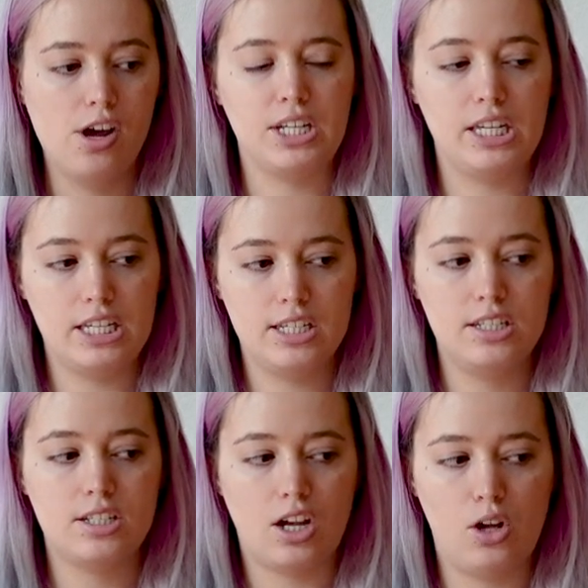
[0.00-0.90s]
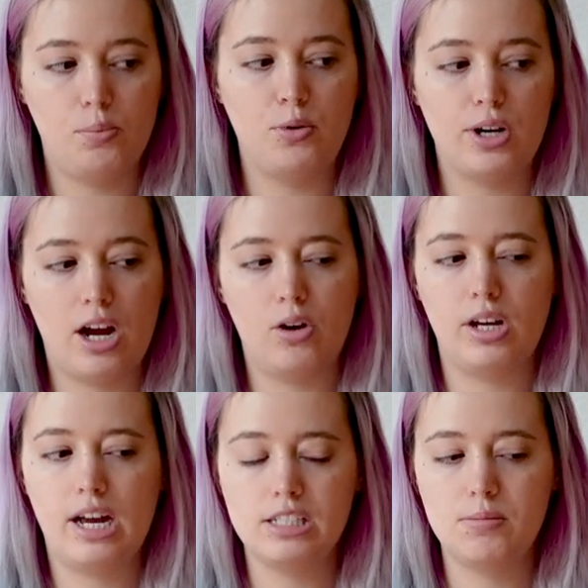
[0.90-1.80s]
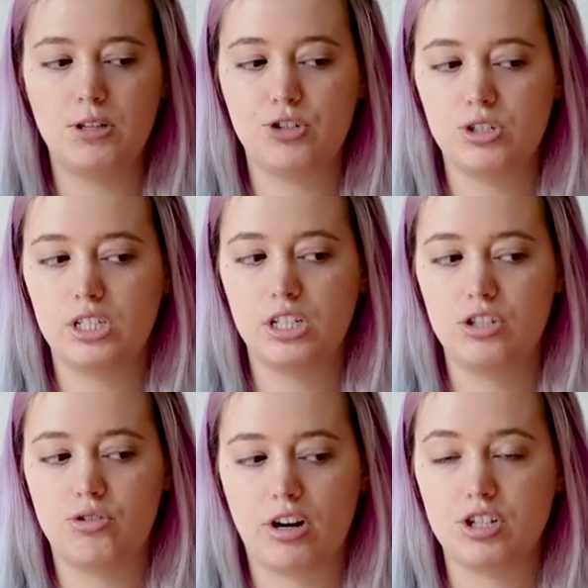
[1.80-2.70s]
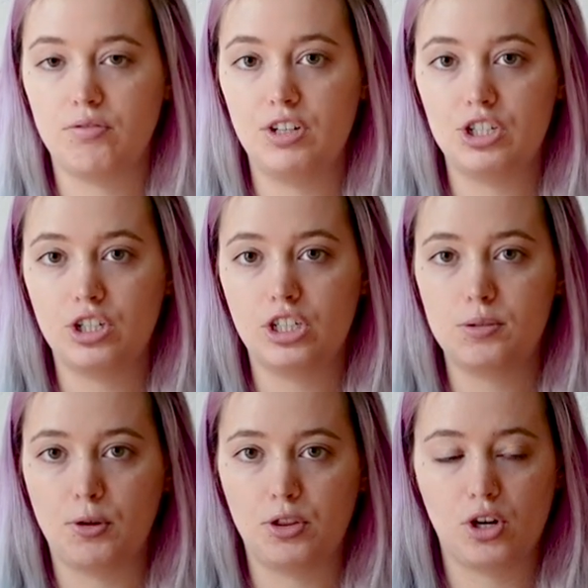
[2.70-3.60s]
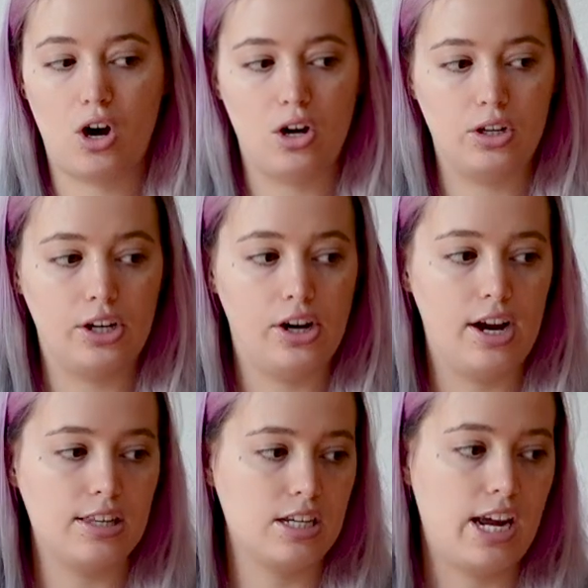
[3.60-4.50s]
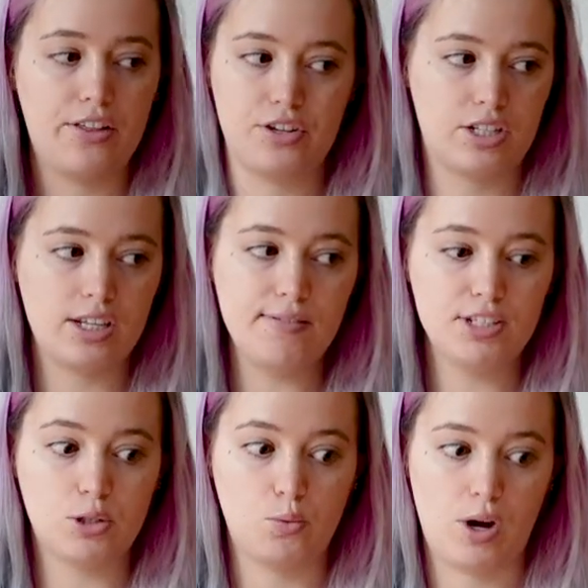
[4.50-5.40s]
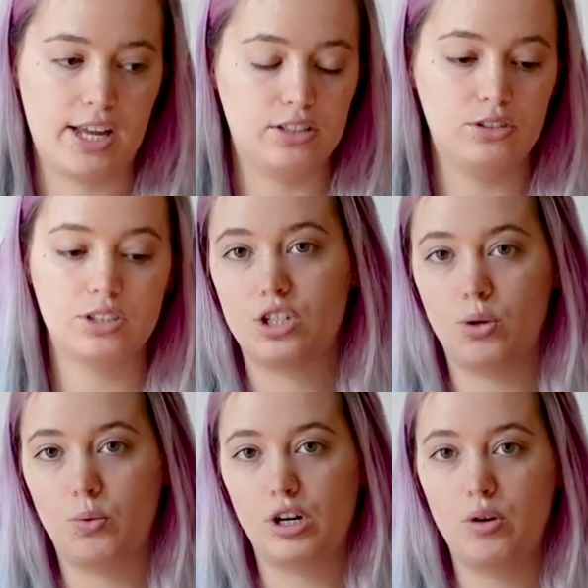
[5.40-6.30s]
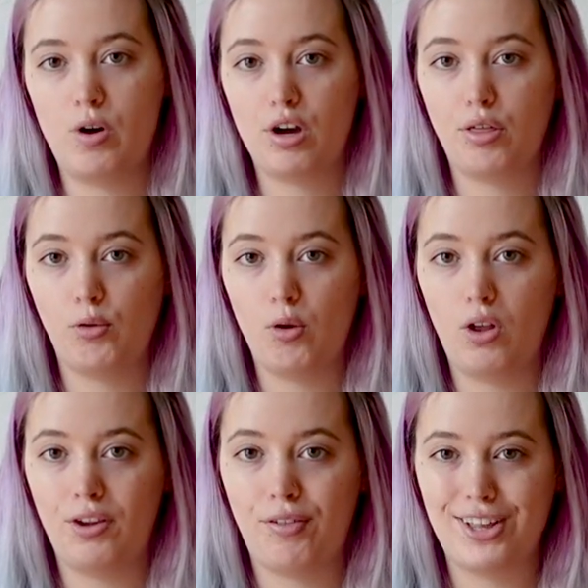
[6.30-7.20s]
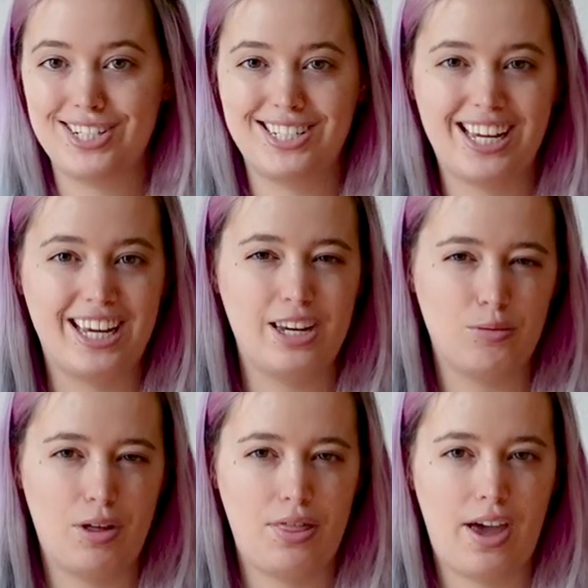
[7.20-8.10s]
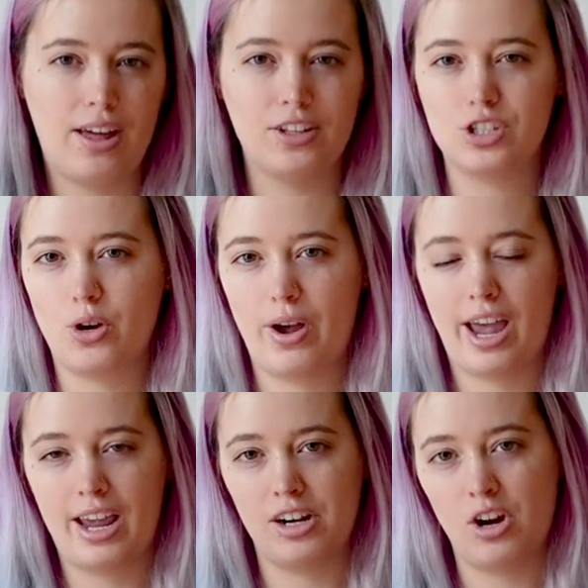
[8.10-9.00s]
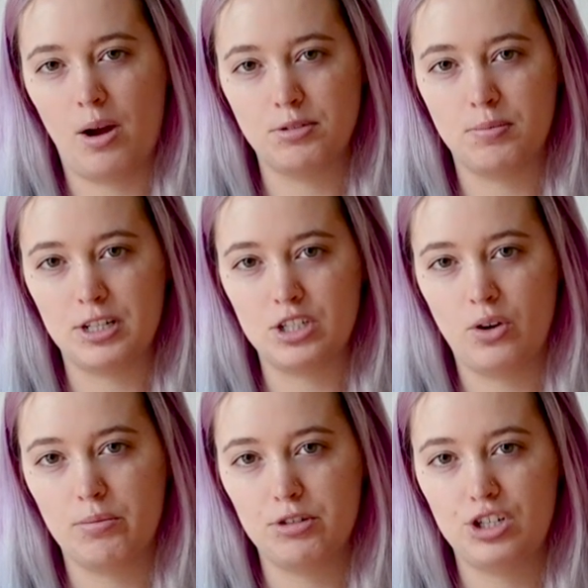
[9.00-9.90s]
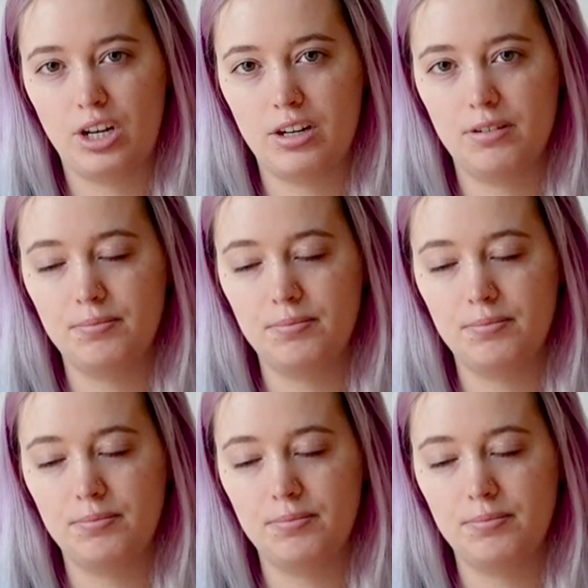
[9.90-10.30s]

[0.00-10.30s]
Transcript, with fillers: It is, I'll point out, it has some interesting construction features, both the collar and then yeah, the sleeves are wild. So we're gonna walk through all of that today and with that, let's go ahead and hop to my sewing machine.